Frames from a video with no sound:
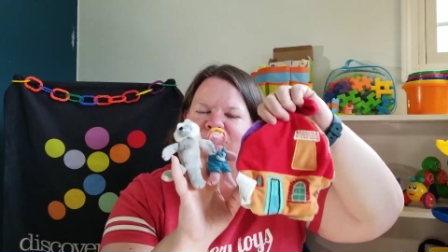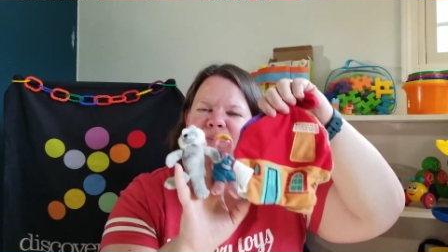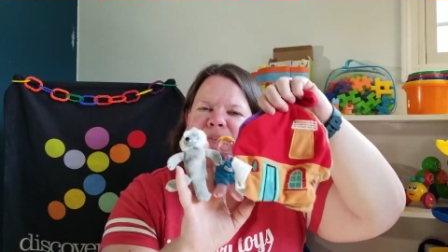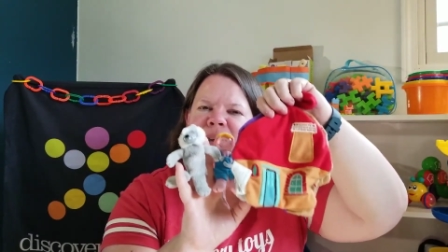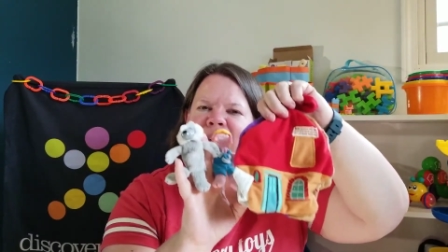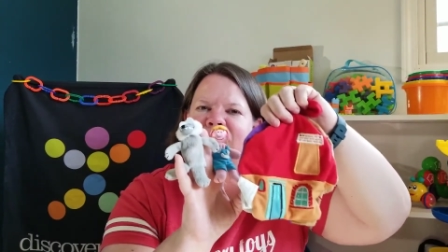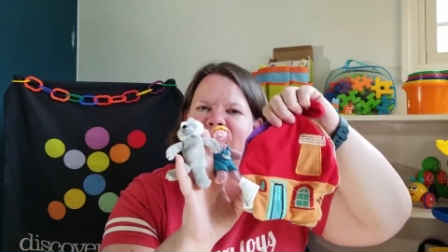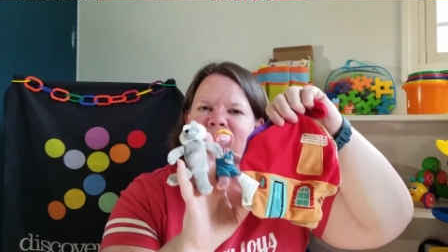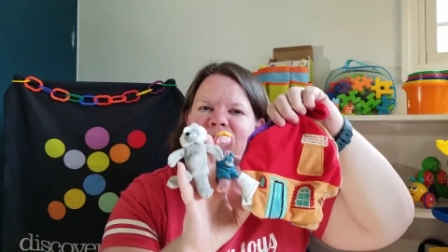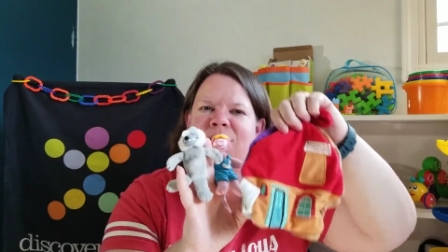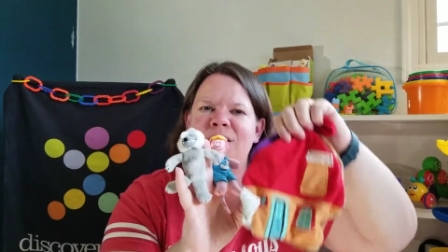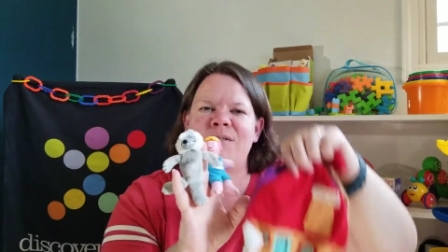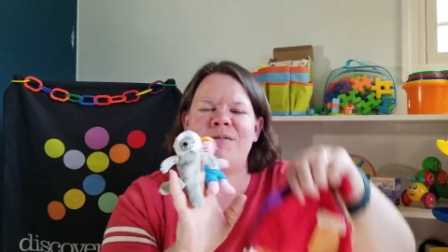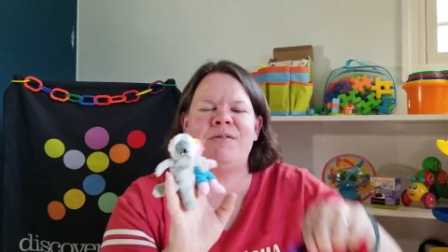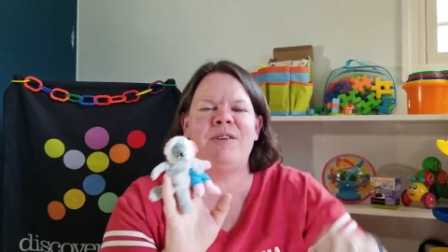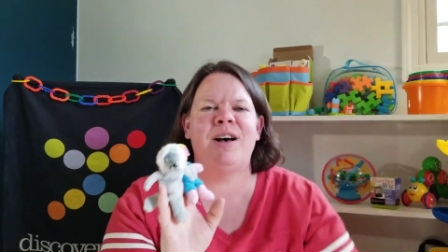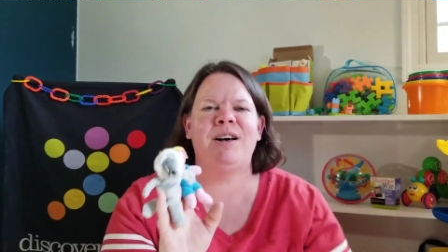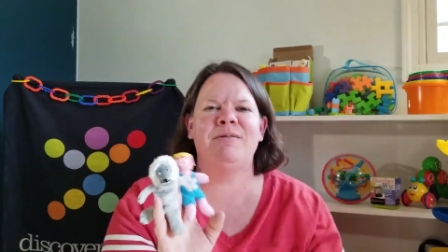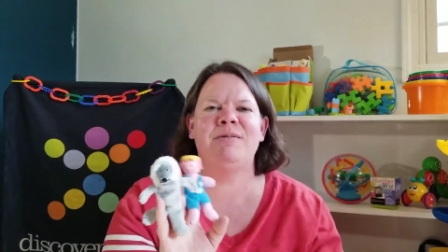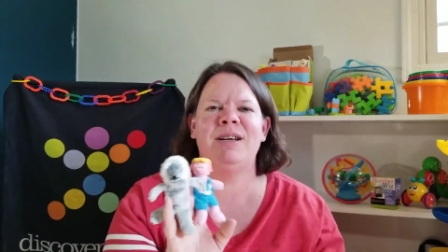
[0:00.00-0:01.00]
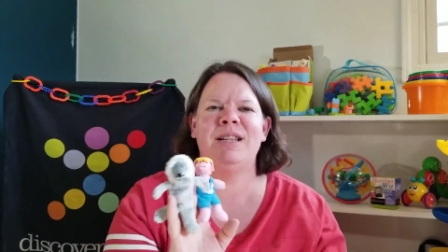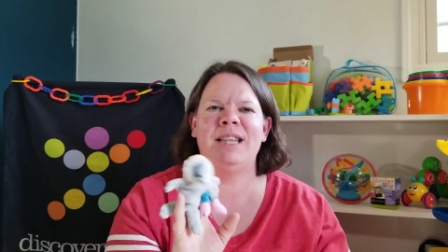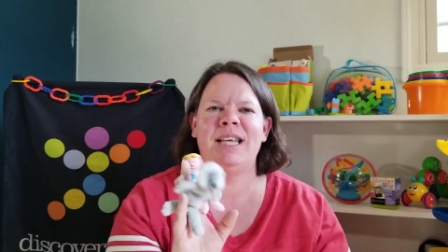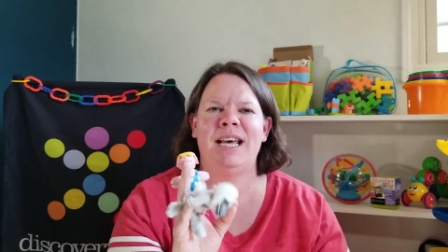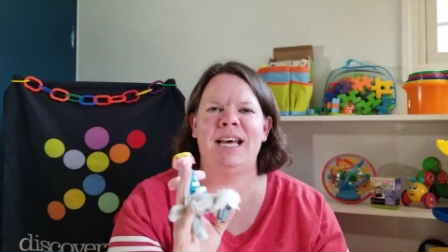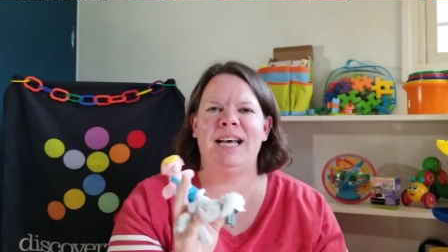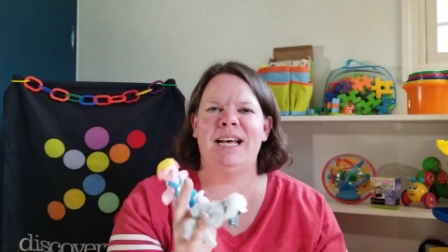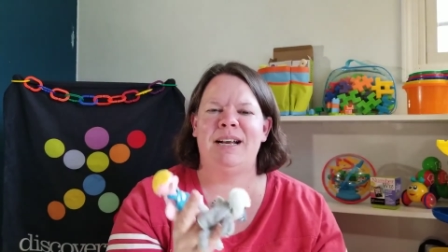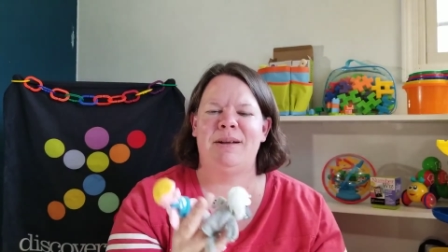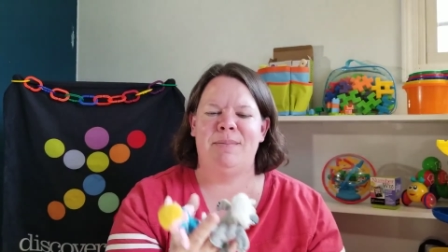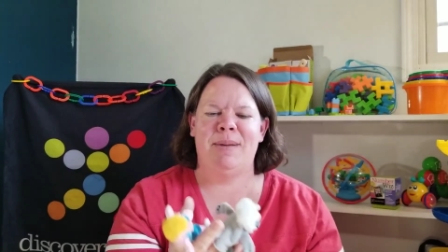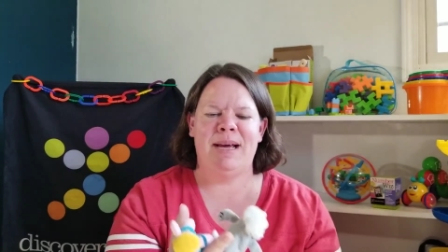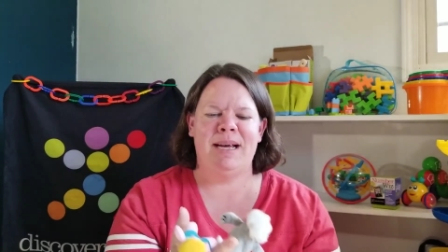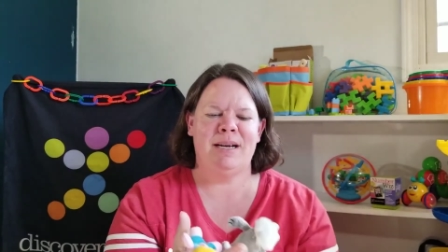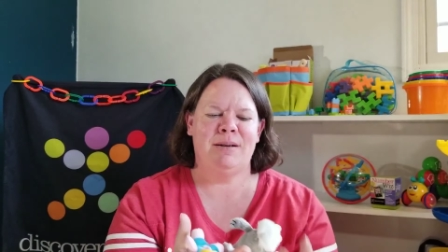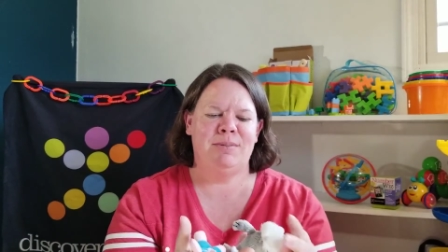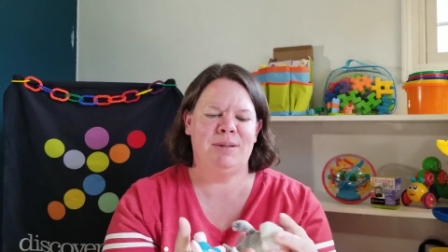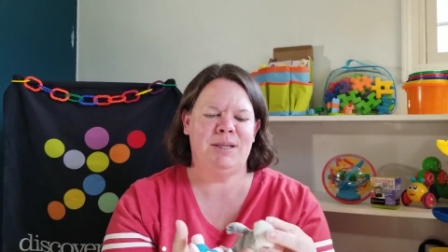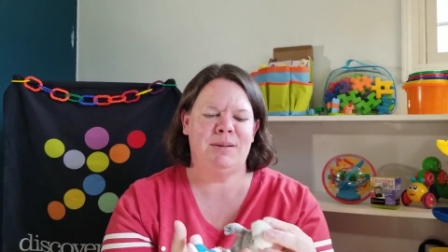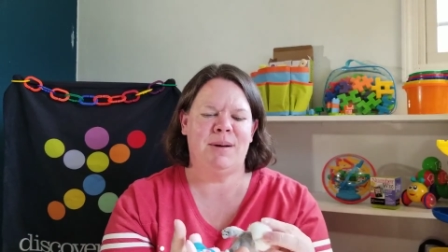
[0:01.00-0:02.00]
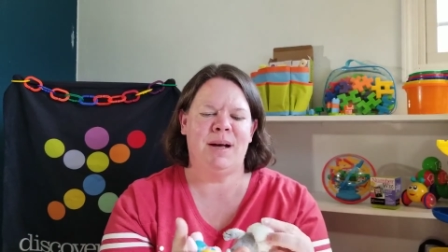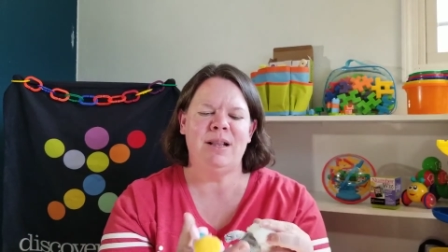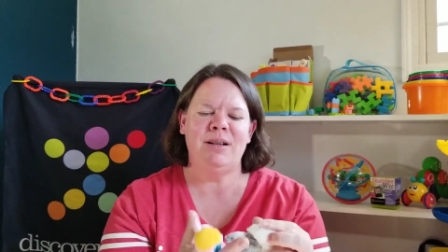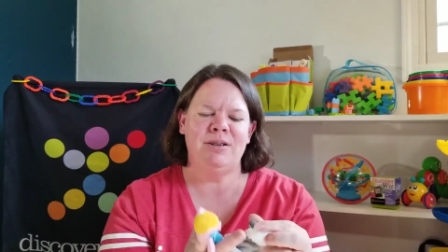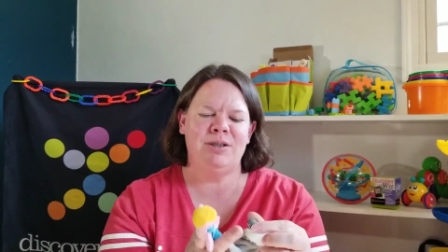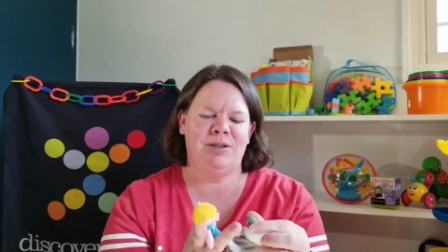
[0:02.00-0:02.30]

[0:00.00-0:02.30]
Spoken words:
get a little fun with it and make up some other